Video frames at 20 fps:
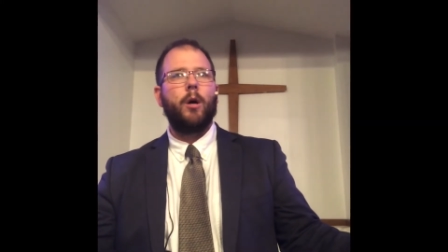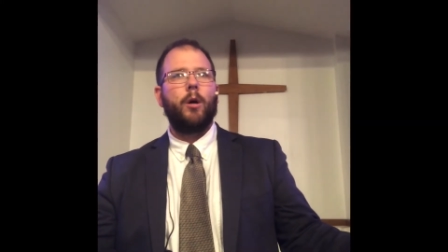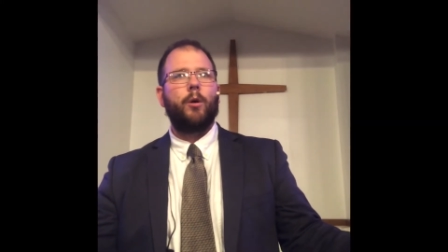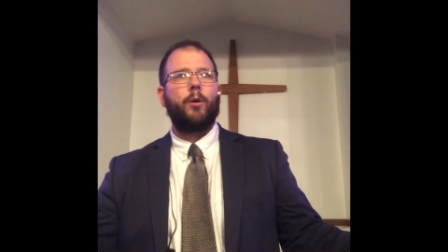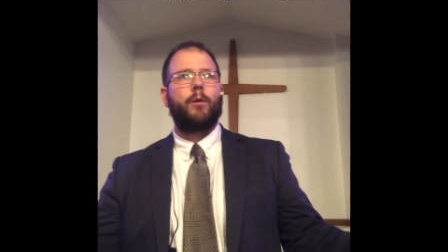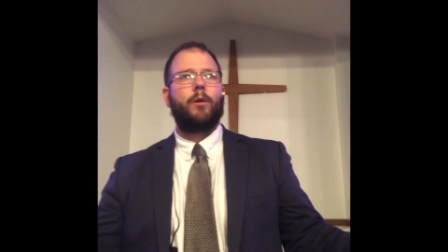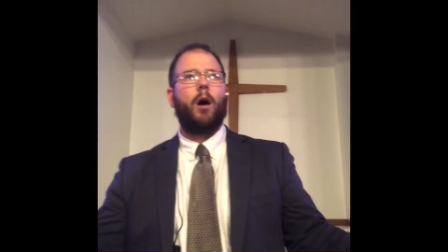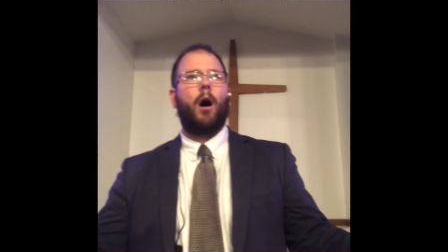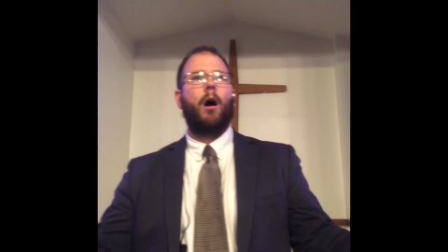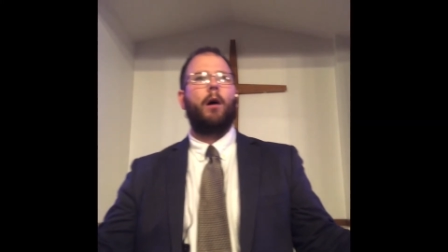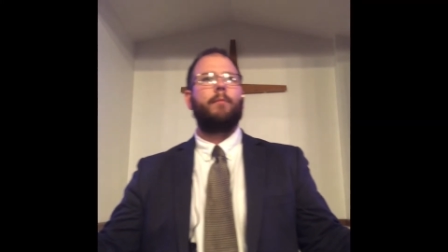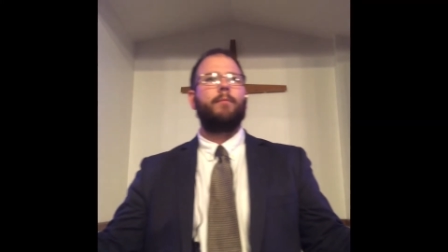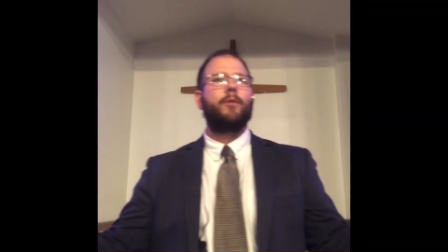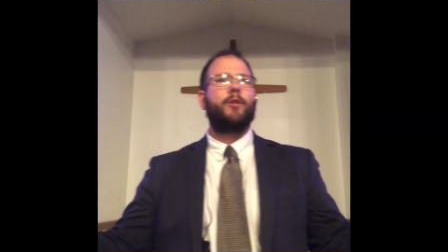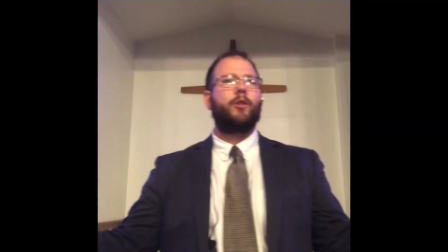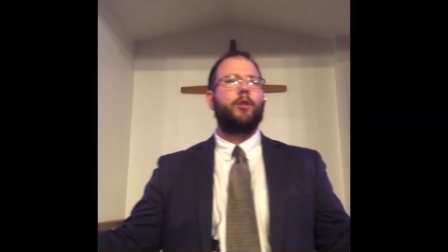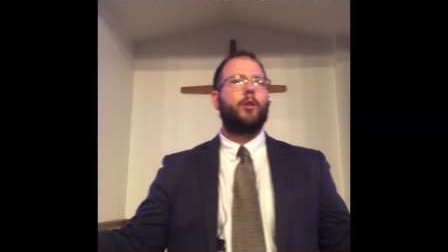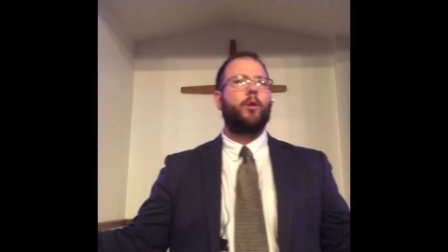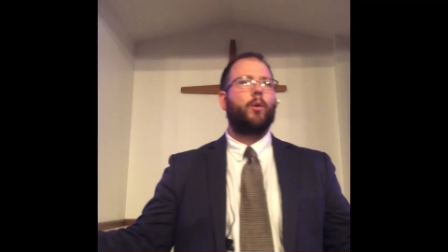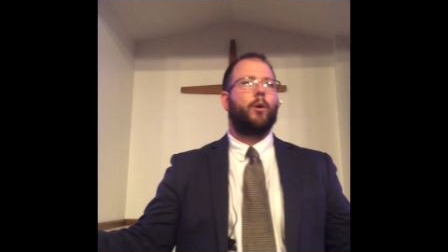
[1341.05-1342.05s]
who
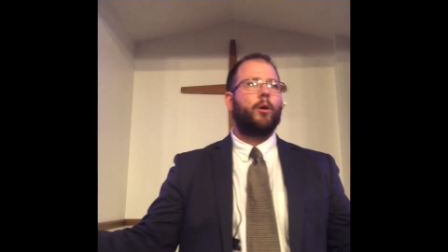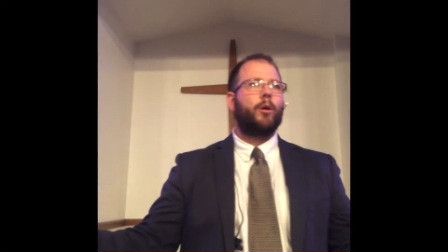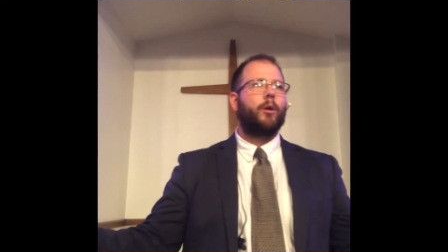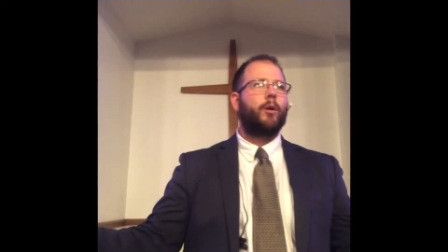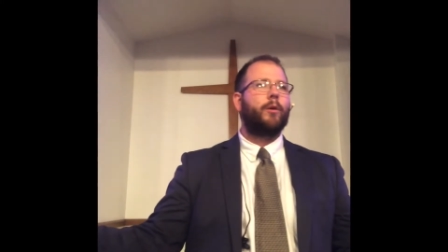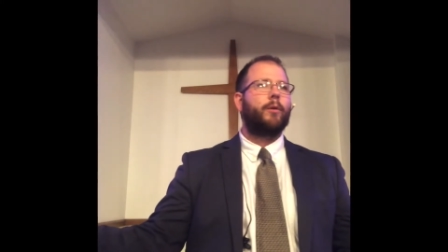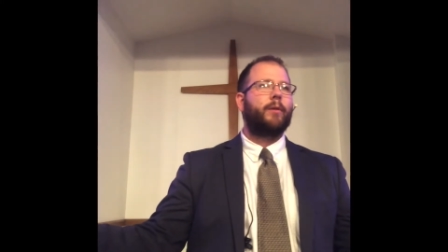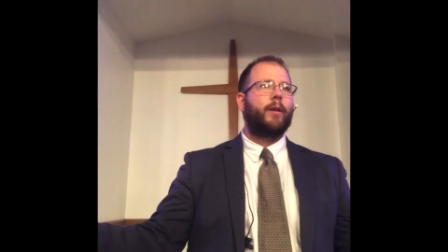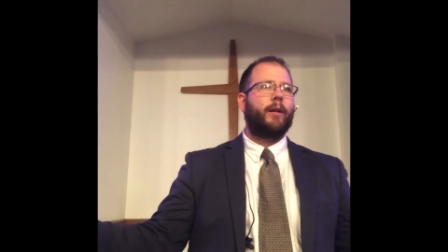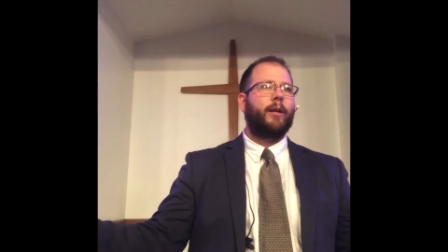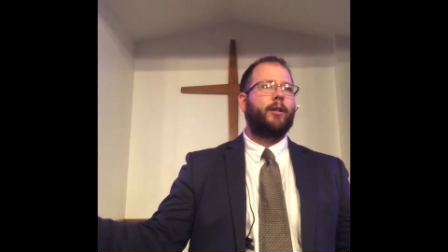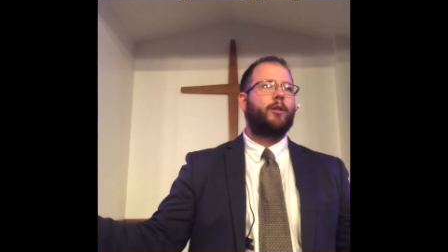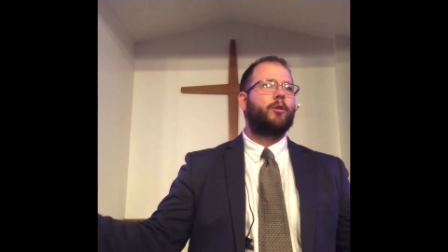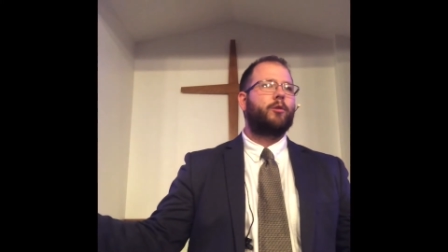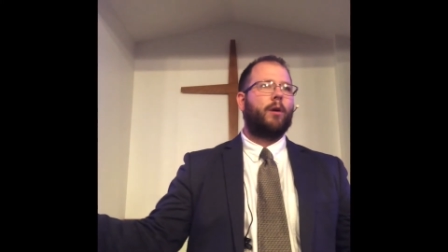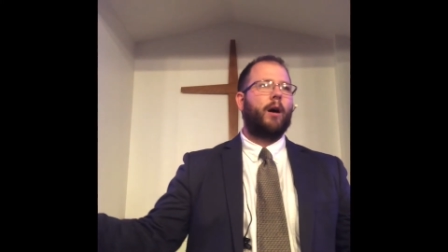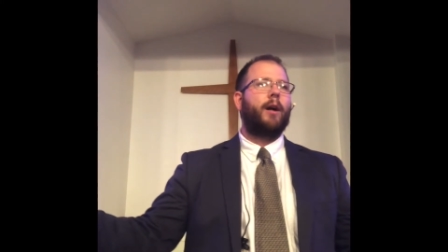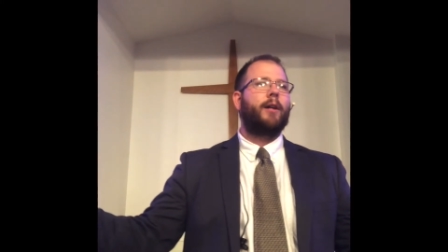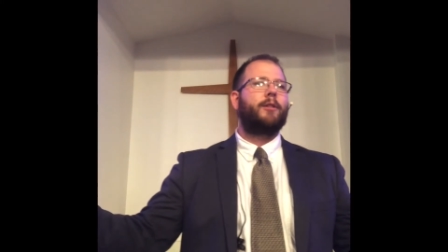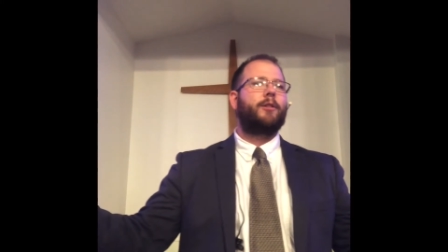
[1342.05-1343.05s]
comes to earth and he
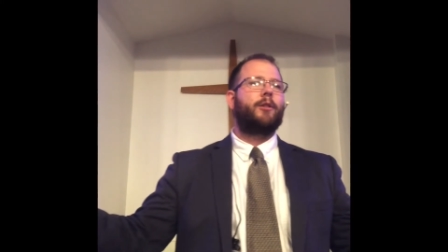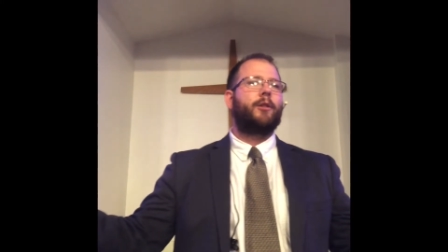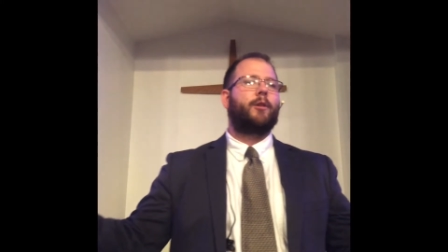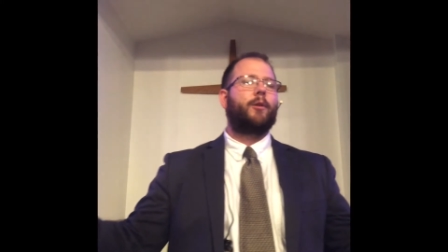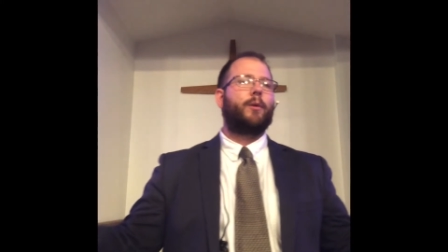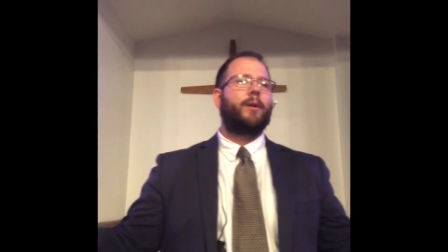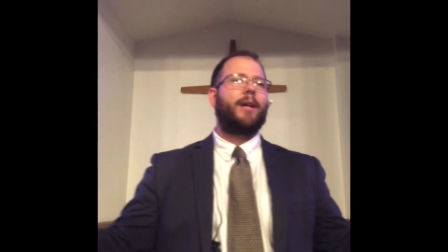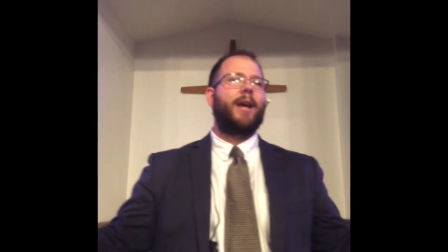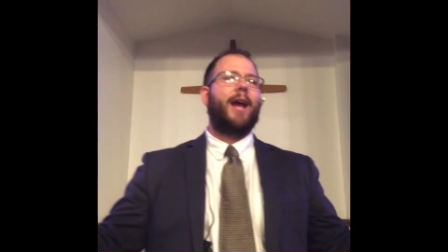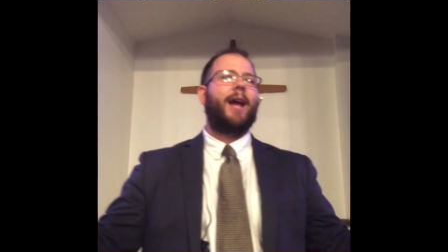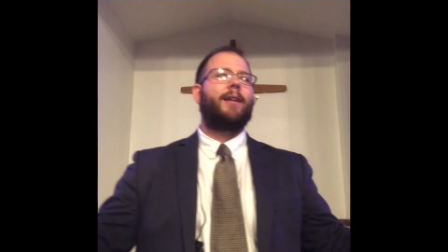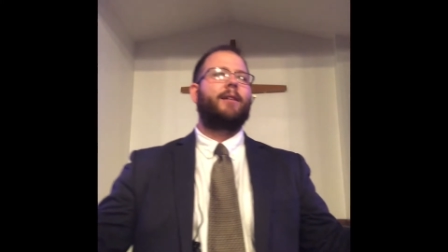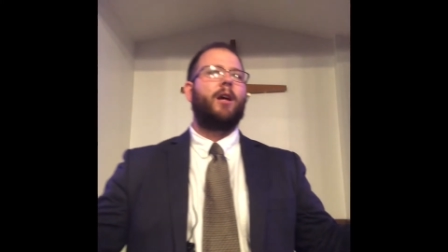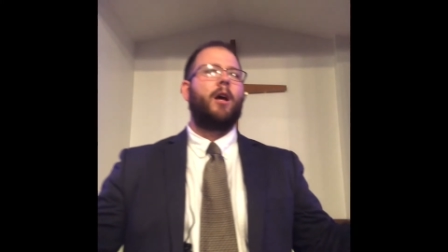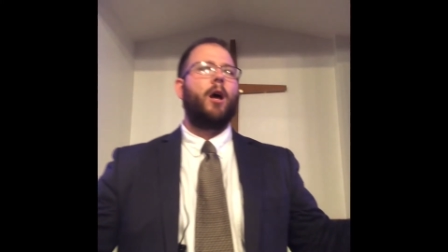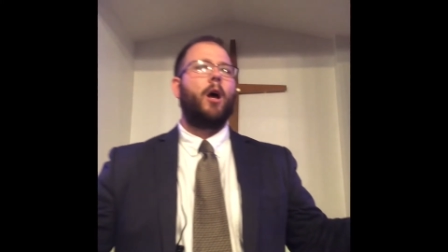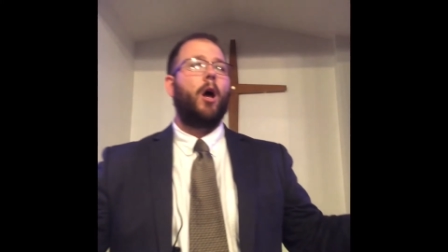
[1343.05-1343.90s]
tries to create